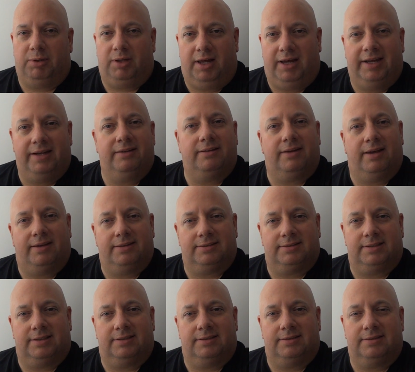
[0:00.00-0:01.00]
blind
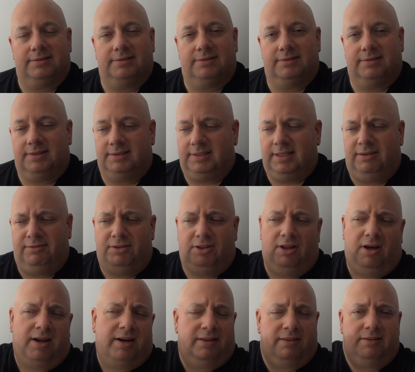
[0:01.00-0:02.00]
tested. Because I have a
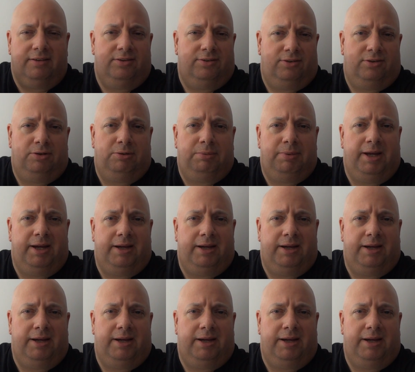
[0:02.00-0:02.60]
lot of these little